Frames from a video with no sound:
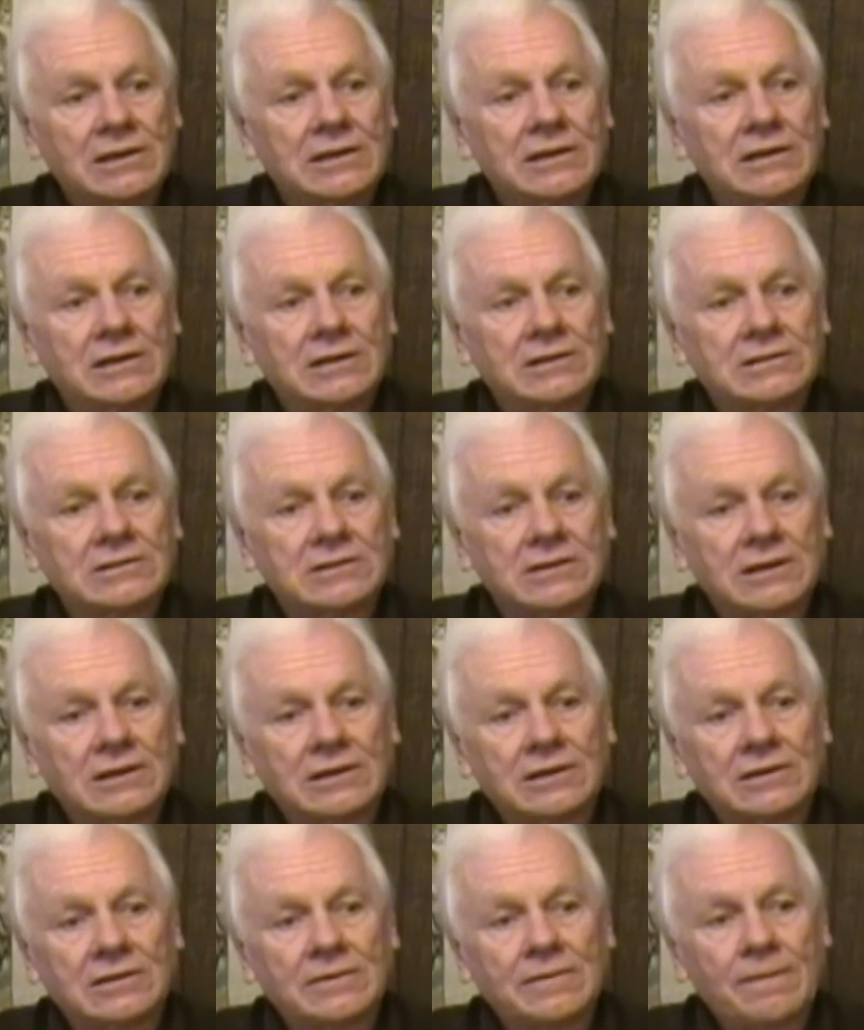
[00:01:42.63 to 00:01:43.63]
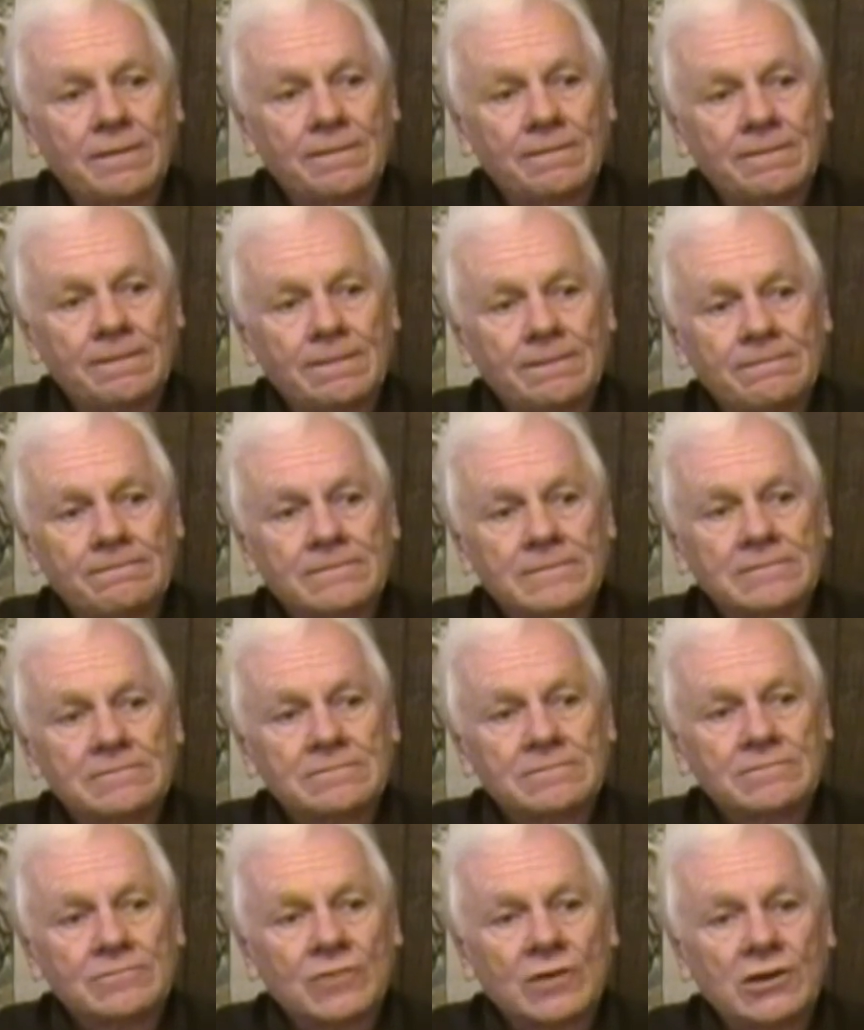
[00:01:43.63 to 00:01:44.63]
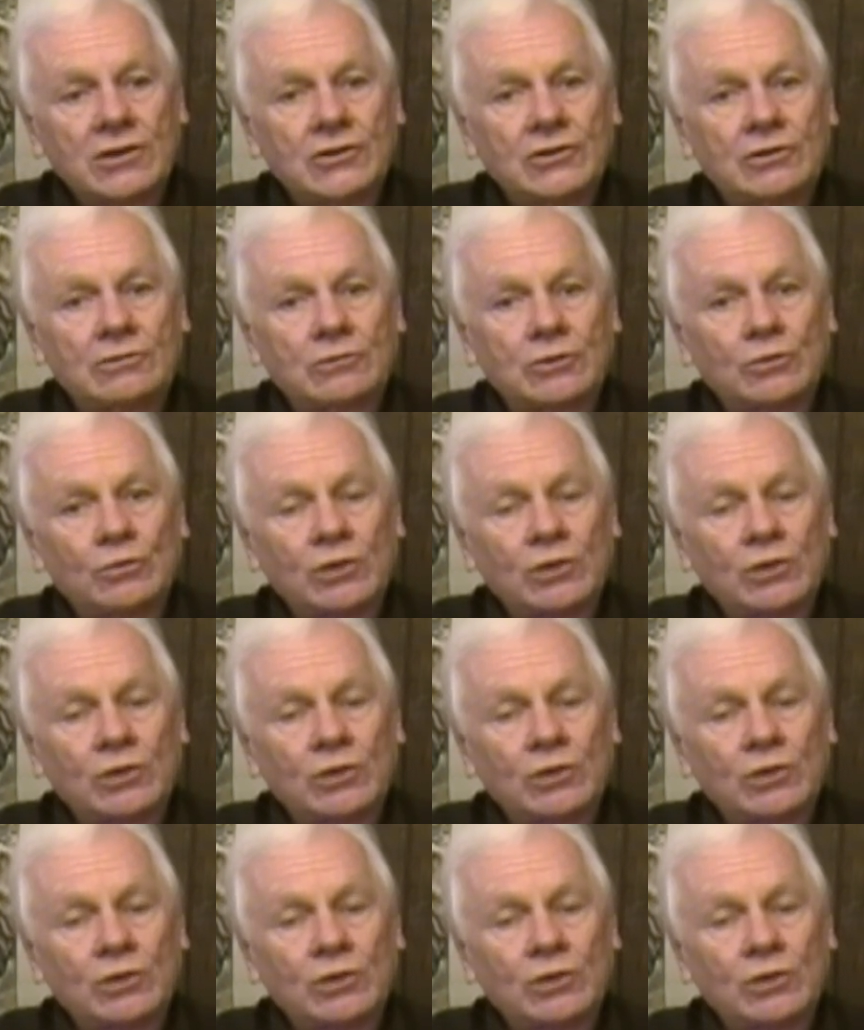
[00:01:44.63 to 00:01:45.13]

And, you know,